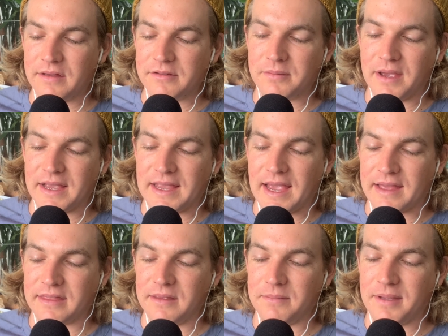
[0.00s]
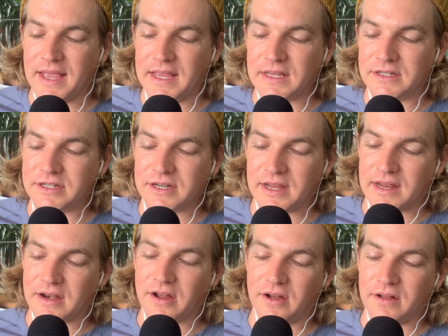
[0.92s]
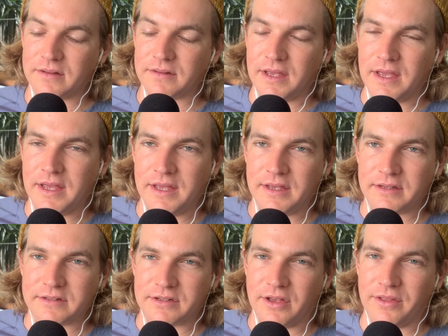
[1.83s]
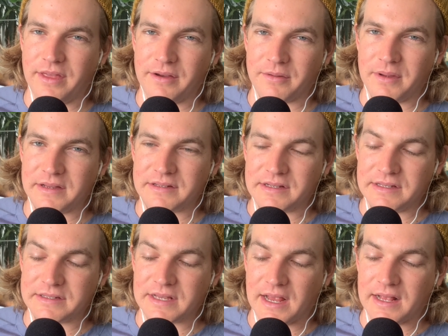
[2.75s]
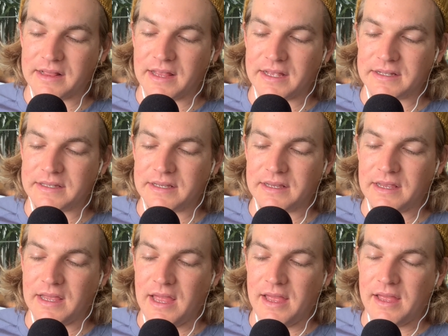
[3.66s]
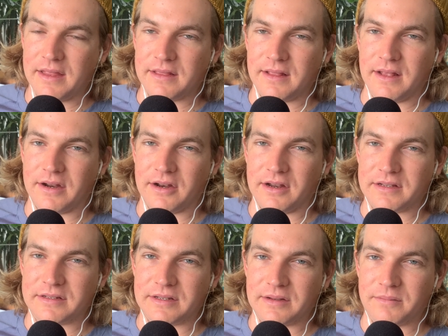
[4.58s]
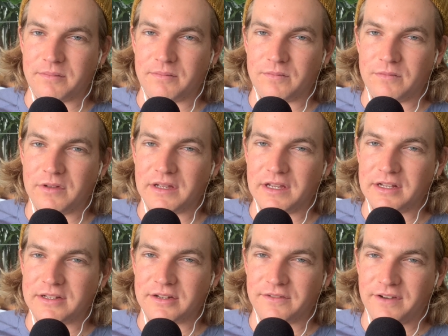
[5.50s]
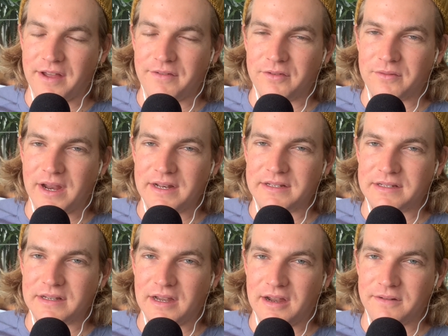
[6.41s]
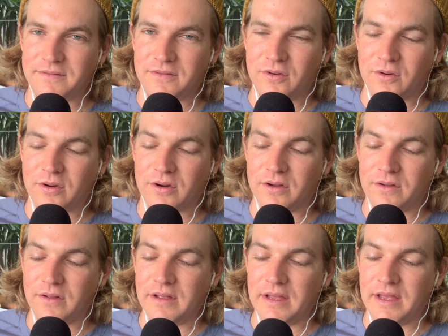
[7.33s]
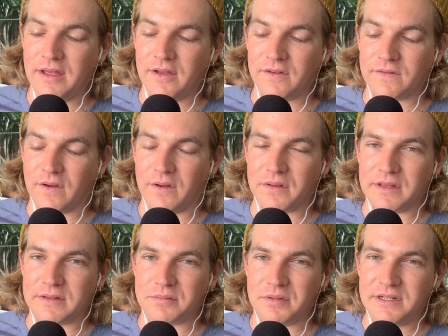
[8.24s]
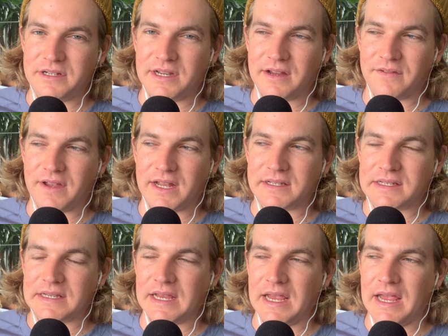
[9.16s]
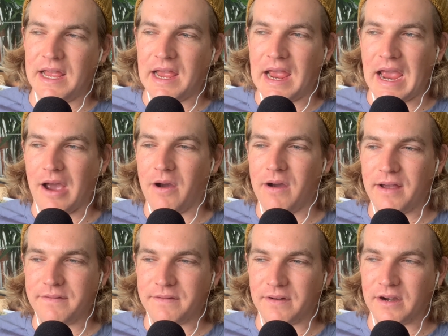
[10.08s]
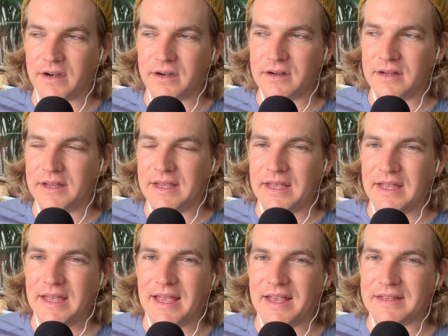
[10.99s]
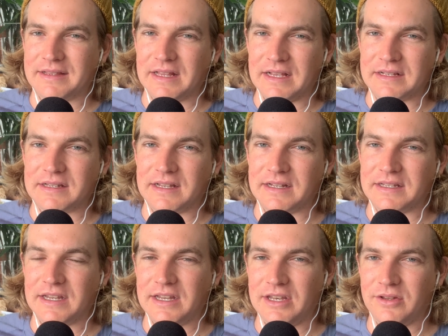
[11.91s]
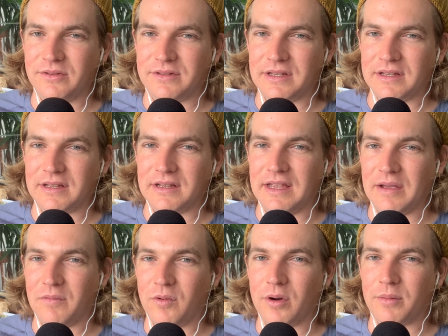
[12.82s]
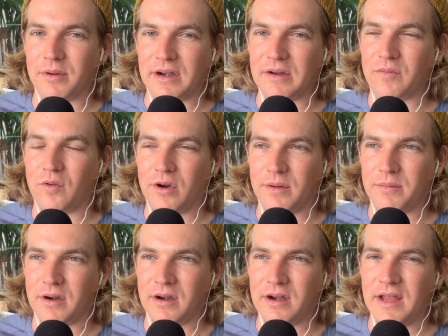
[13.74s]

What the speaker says: by Cathie Page et al. So they were basically saying that there is some really good survival rates of coral following these bleaching events. However, as things continue to get warmer and warmer,